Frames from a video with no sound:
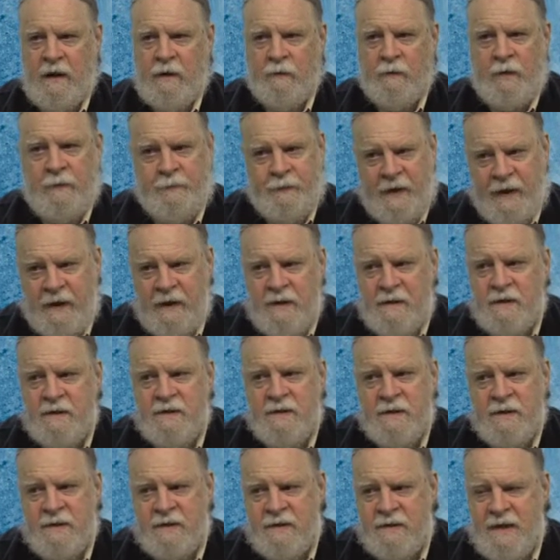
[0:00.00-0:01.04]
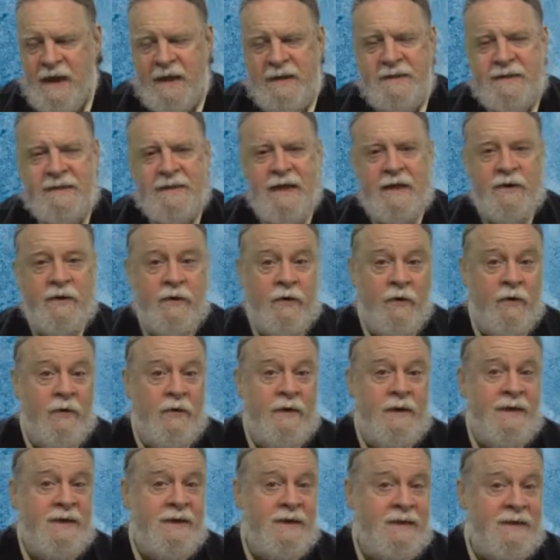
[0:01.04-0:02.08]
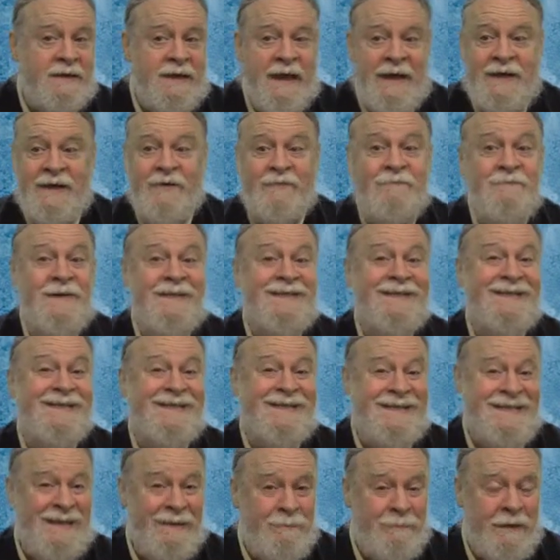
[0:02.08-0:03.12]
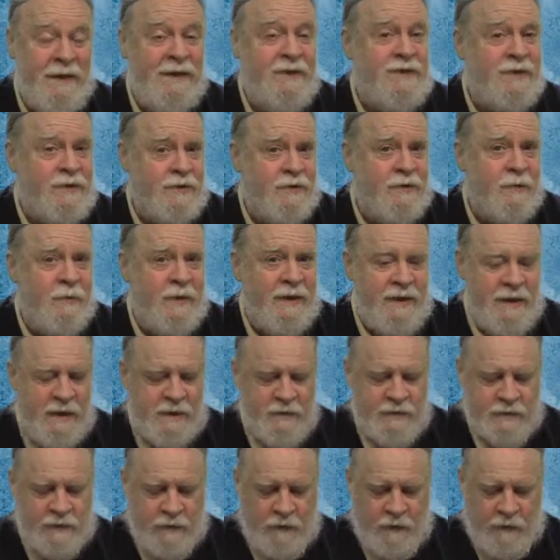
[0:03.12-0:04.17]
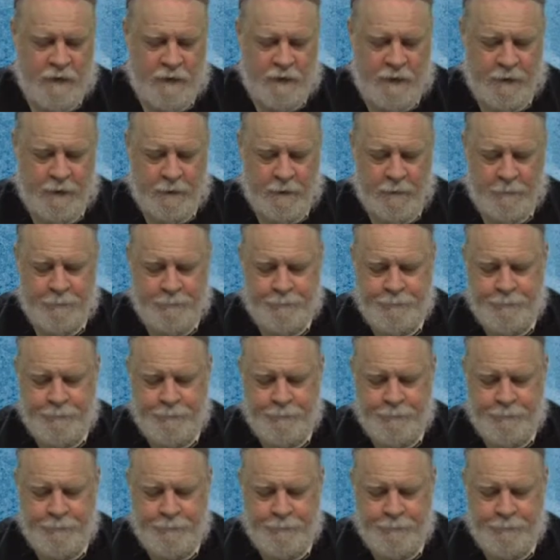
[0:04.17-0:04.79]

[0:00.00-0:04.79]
repeating the success that occurred in the state of Mississippi just three years earlier.